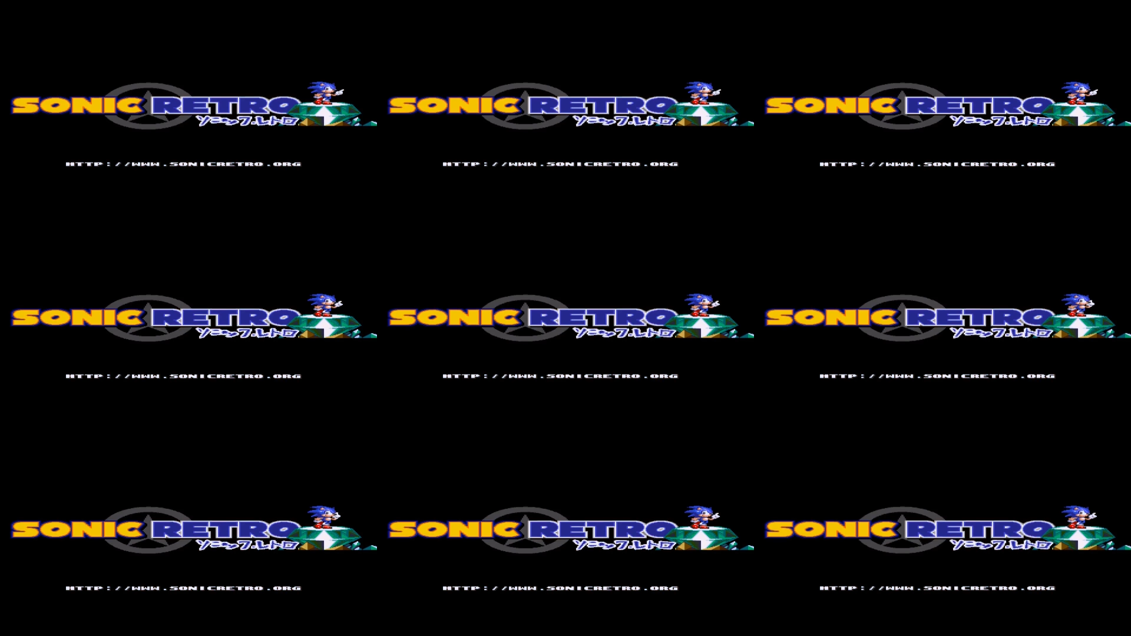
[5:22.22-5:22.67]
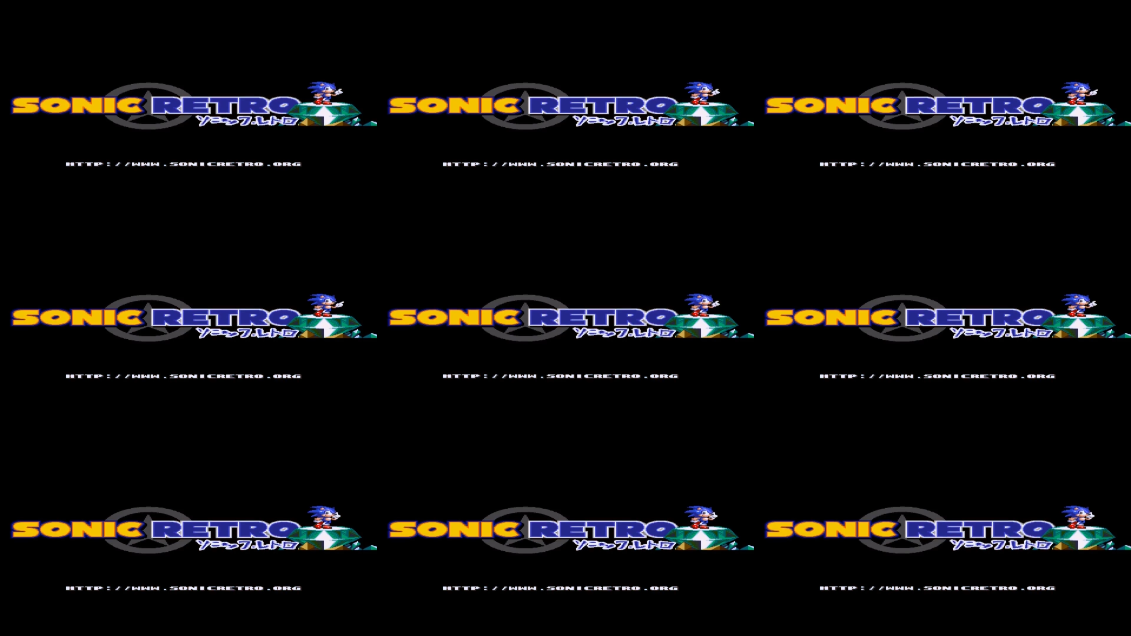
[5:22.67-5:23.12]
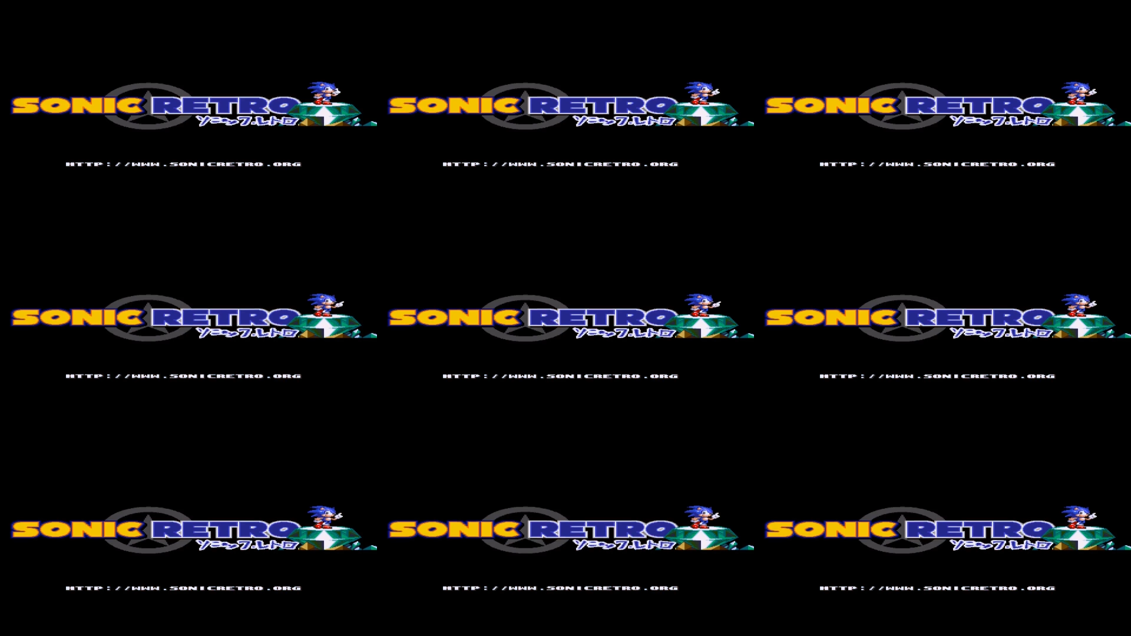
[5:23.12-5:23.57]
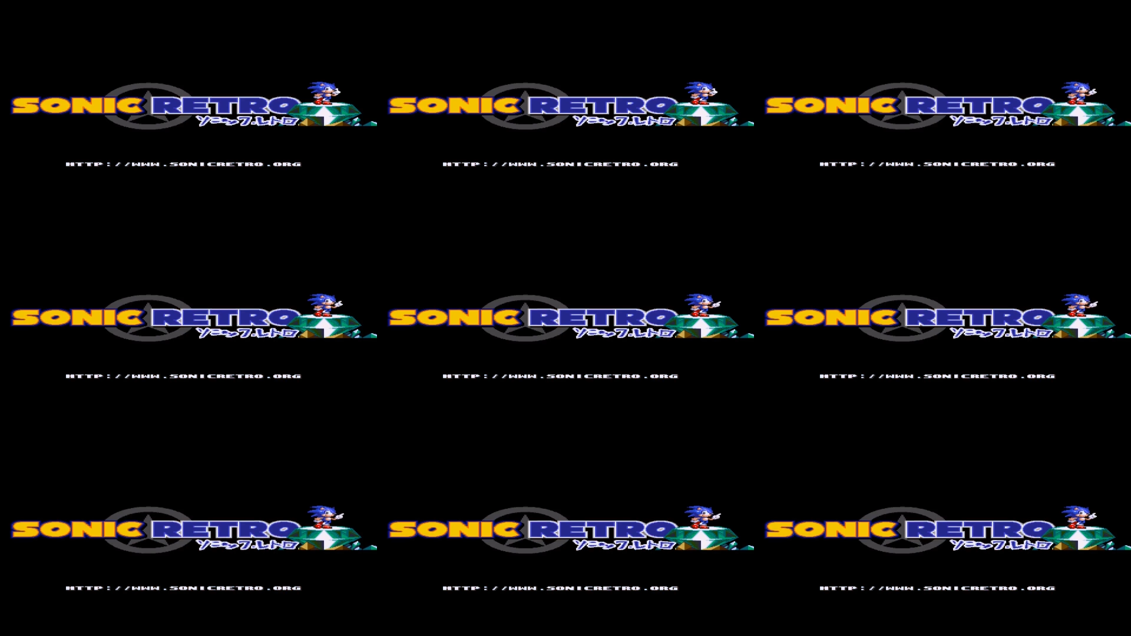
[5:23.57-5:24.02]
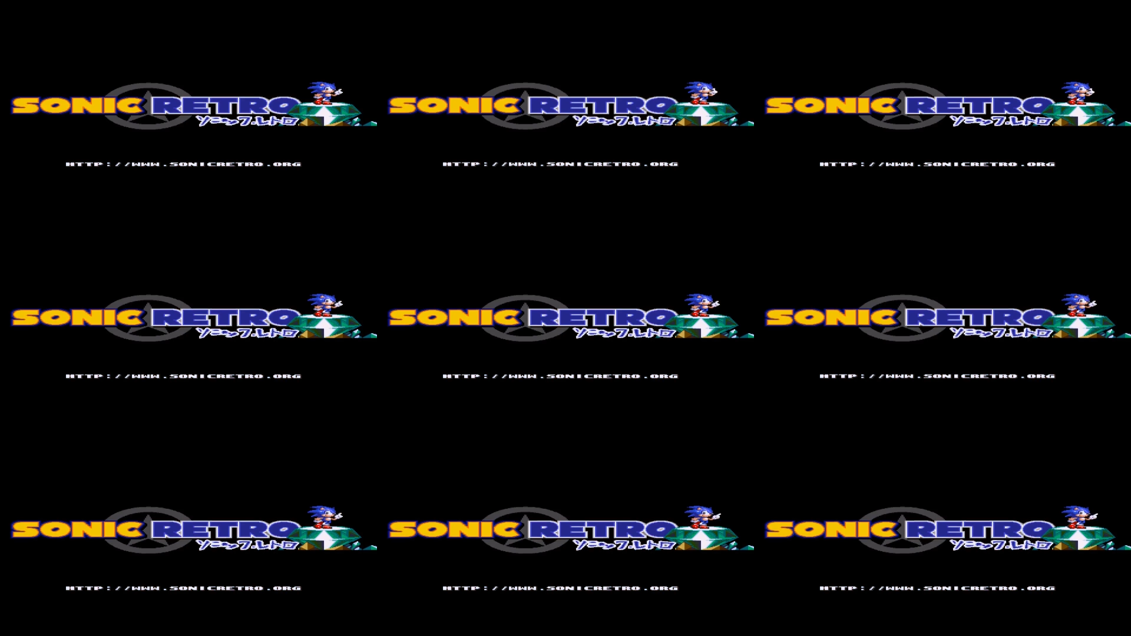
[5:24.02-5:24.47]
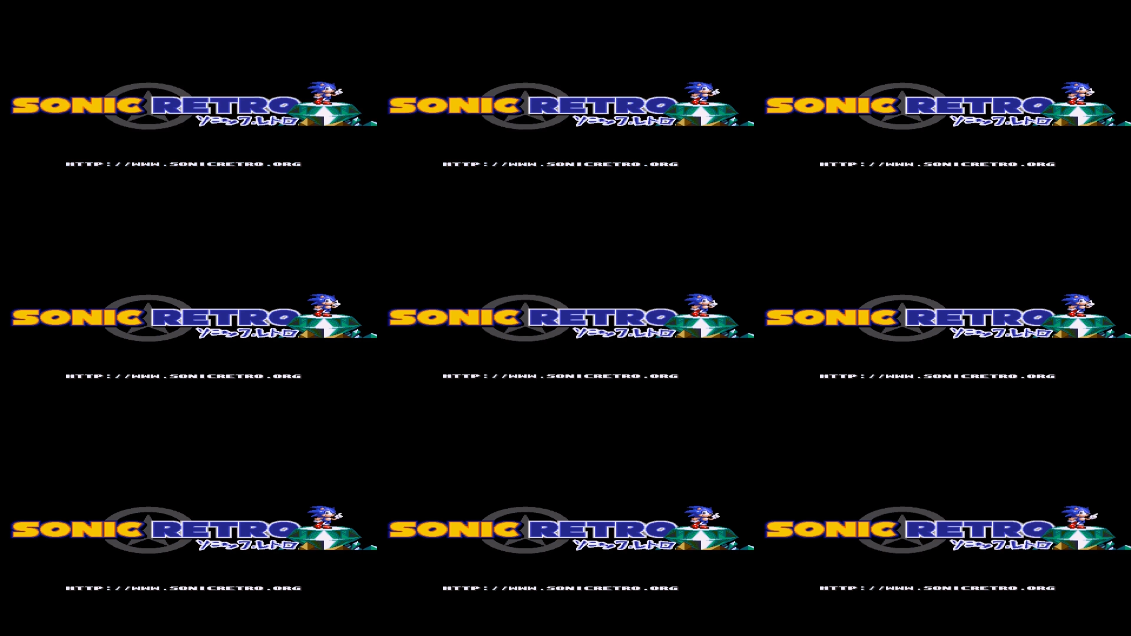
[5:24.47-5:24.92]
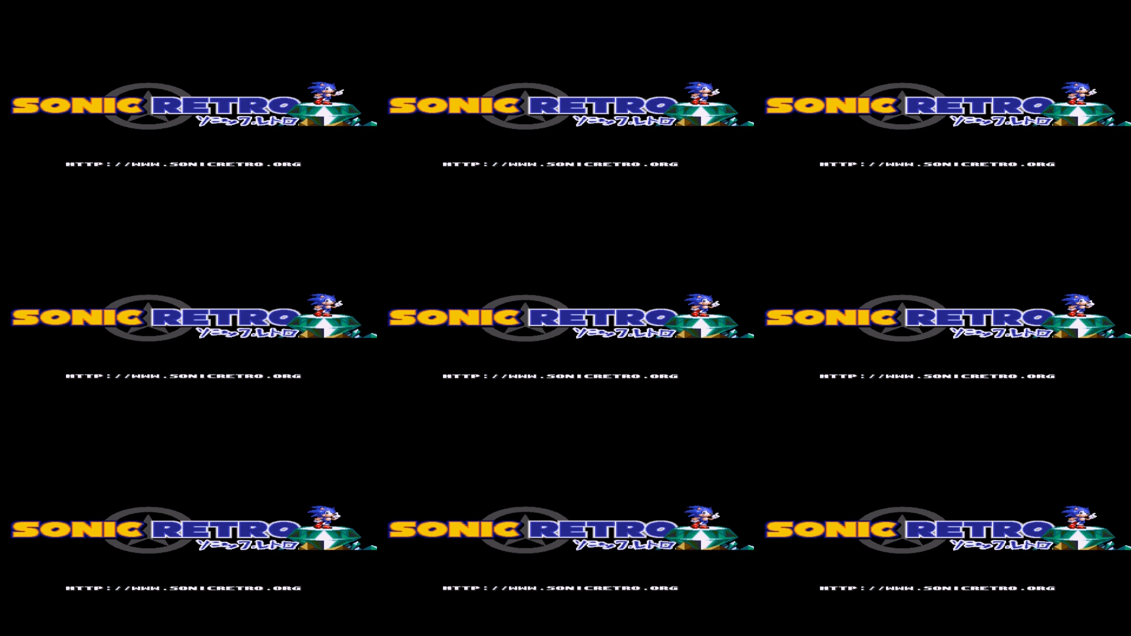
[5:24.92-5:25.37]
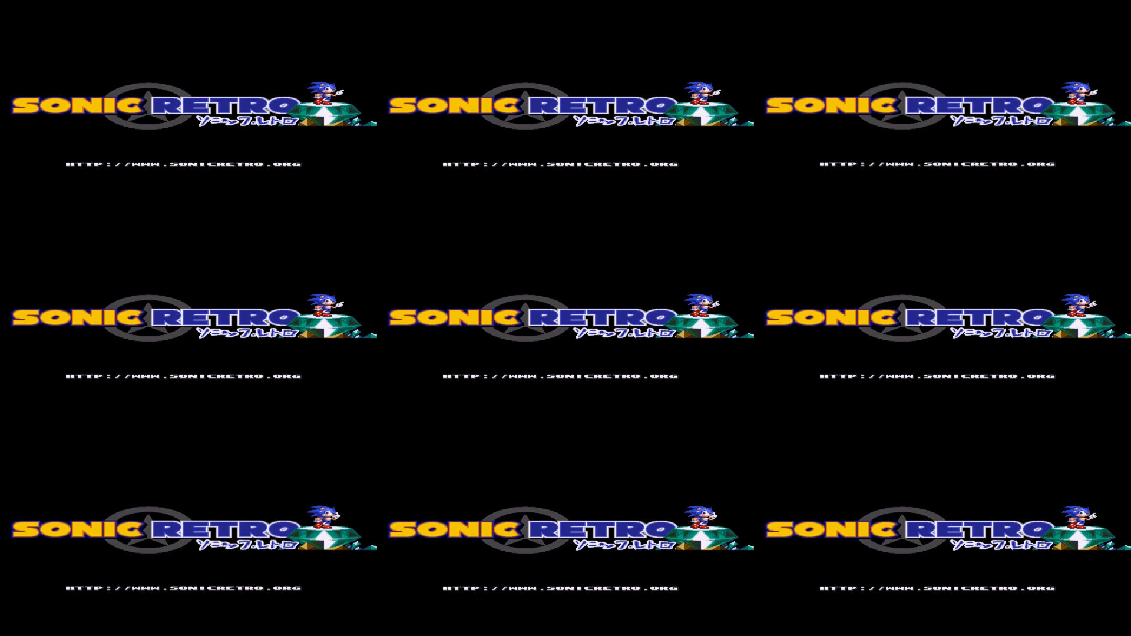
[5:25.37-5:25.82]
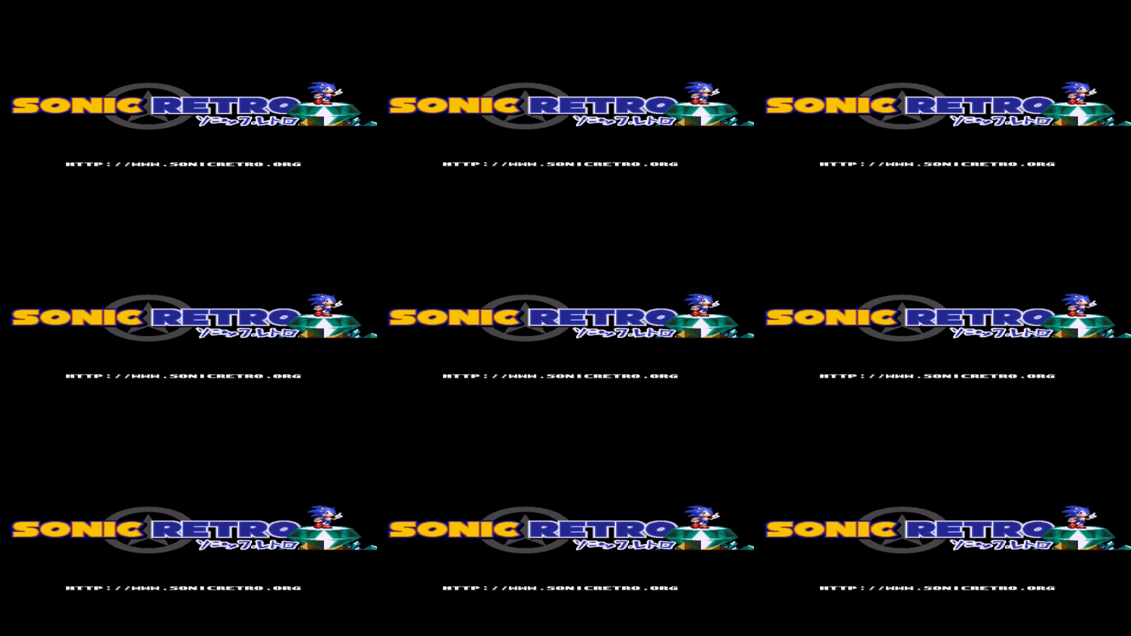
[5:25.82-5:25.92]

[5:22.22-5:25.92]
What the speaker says: (no speaker visible)